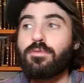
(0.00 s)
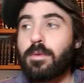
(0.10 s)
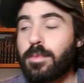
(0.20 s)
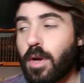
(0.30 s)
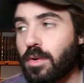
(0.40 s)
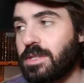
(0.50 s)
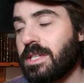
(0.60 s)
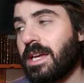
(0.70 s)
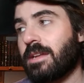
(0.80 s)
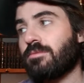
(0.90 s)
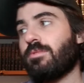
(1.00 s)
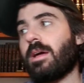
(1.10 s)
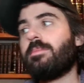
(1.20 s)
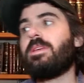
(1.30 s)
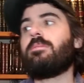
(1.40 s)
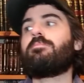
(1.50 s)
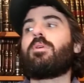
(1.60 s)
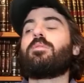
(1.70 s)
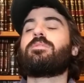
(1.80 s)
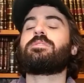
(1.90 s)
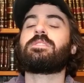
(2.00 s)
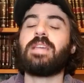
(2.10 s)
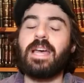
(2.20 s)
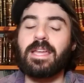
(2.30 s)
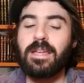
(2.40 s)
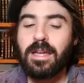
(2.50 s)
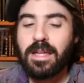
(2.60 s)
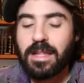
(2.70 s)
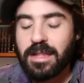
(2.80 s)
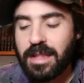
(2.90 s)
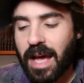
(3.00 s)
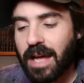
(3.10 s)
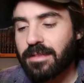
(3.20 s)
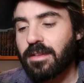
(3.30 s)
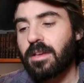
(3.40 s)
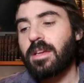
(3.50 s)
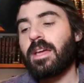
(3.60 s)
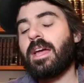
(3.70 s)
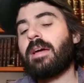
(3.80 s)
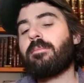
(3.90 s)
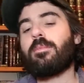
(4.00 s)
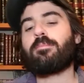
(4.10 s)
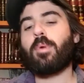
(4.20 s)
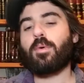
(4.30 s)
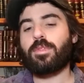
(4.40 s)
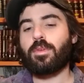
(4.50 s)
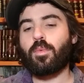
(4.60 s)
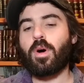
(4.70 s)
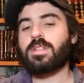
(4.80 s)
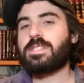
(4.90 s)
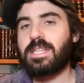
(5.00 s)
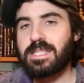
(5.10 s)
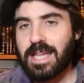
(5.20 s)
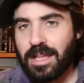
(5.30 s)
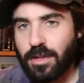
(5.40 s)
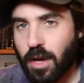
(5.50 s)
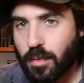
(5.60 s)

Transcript: Rabbi Yossi and Rebbe both say that um, both the walled cities and the